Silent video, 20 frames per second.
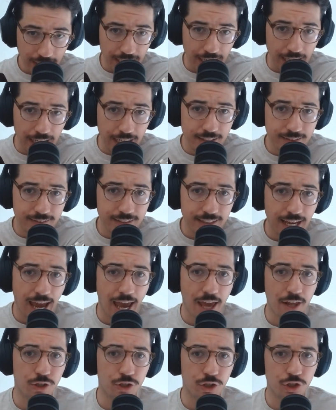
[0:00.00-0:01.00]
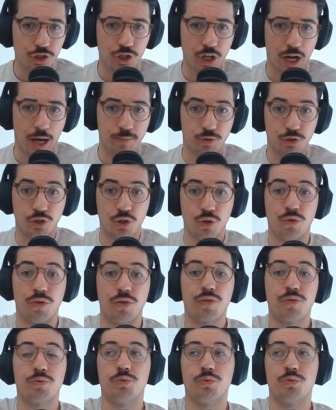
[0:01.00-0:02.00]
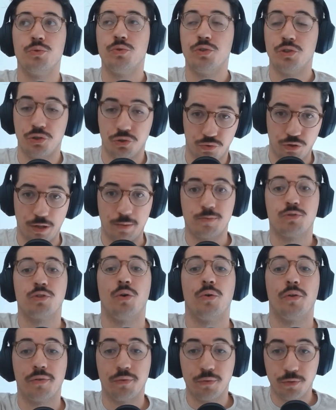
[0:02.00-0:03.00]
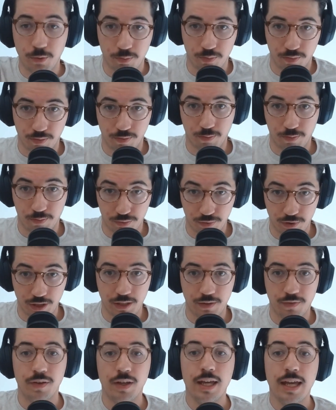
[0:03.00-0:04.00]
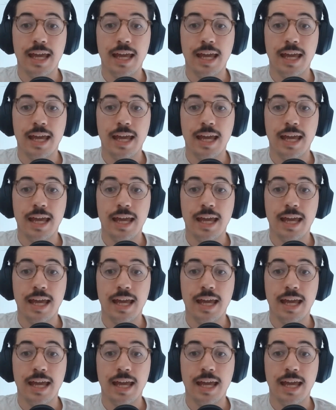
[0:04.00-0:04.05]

It is the editor's job to go through the script, go through the brief,